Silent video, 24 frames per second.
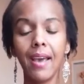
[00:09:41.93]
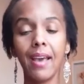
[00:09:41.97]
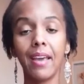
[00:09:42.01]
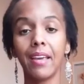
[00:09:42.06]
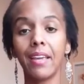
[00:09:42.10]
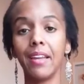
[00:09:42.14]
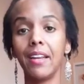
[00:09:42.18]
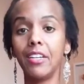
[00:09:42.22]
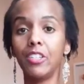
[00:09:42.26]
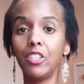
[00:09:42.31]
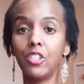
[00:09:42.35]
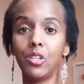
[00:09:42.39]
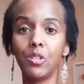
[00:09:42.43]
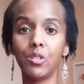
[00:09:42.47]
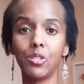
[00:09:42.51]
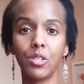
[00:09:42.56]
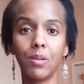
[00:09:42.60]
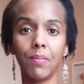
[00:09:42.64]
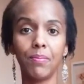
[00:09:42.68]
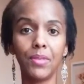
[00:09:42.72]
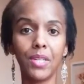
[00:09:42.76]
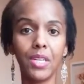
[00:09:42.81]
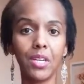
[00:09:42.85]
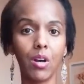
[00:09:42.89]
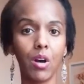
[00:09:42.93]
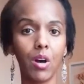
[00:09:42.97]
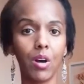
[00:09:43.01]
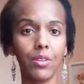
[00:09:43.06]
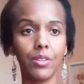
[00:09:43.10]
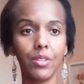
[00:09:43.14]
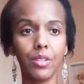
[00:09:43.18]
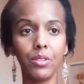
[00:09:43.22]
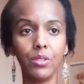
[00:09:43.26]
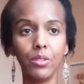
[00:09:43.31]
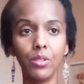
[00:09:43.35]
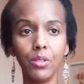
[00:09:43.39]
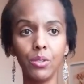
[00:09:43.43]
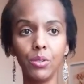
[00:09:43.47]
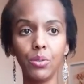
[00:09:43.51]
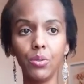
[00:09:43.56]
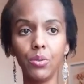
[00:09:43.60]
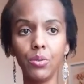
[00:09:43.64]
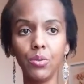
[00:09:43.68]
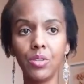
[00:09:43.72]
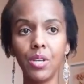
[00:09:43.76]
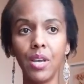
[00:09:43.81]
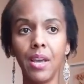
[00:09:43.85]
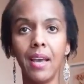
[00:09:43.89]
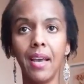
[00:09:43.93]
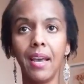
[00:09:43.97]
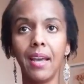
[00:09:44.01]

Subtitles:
Can I share something on the news?